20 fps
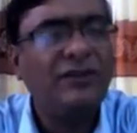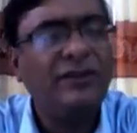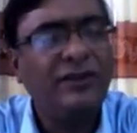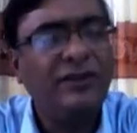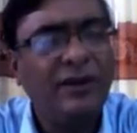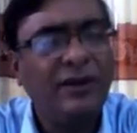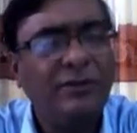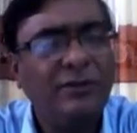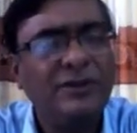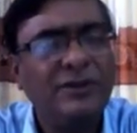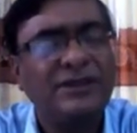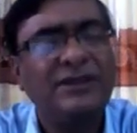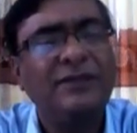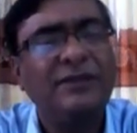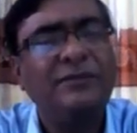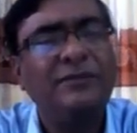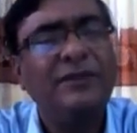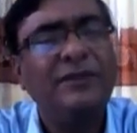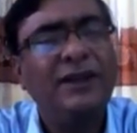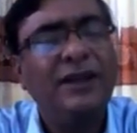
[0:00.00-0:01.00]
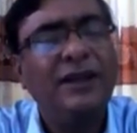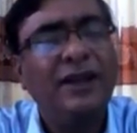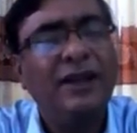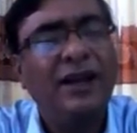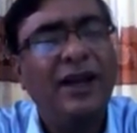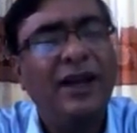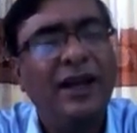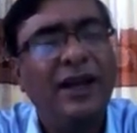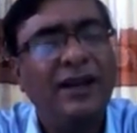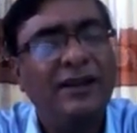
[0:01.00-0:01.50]
troublesome,
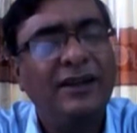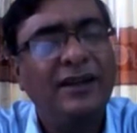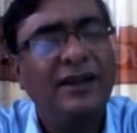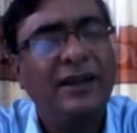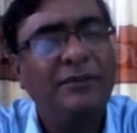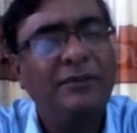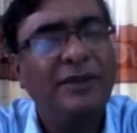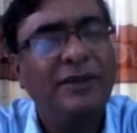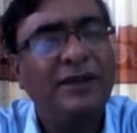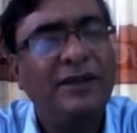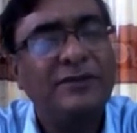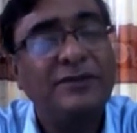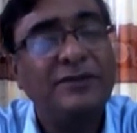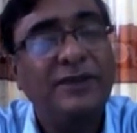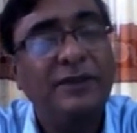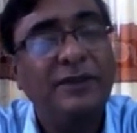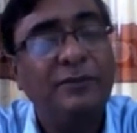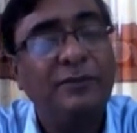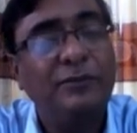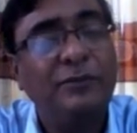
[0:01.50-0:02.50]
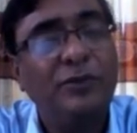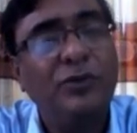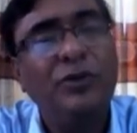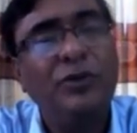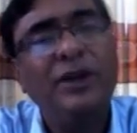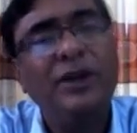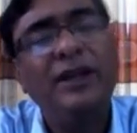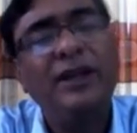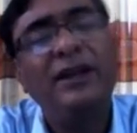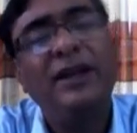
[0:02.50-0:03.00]
and becomes very
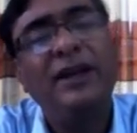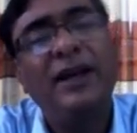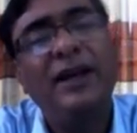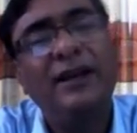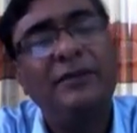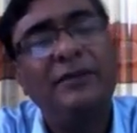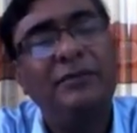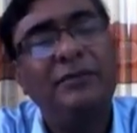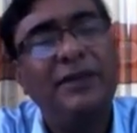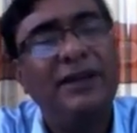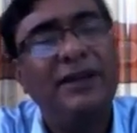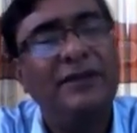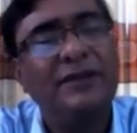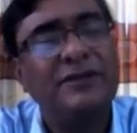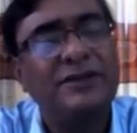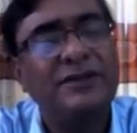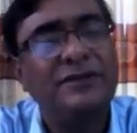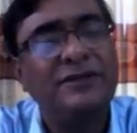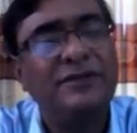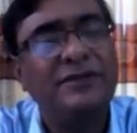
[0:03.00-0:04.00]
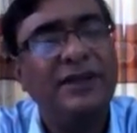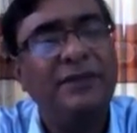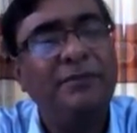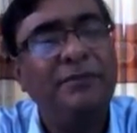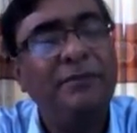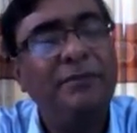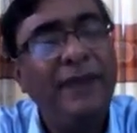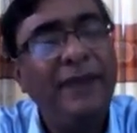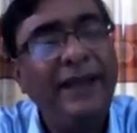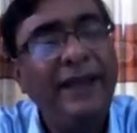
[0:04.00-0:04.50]
boring, and becomes very
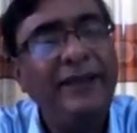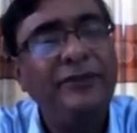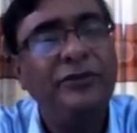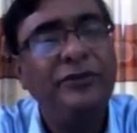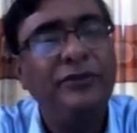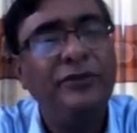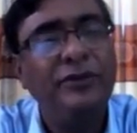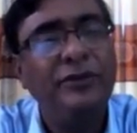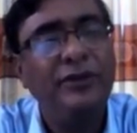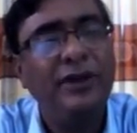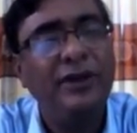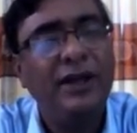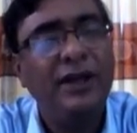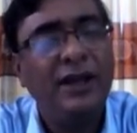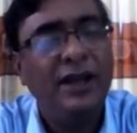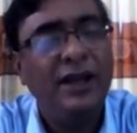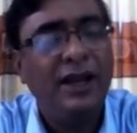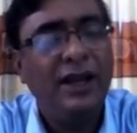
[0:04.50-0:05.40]
painful,